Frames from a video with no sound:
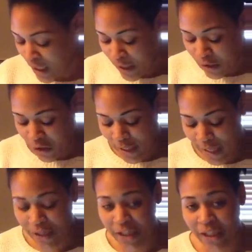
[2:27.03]
So now
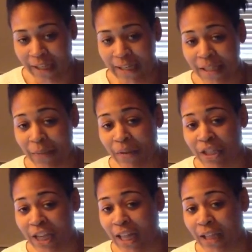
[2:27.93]
let's look at some of the
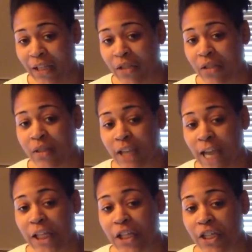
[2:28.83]

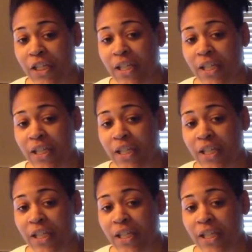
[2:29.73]
challenges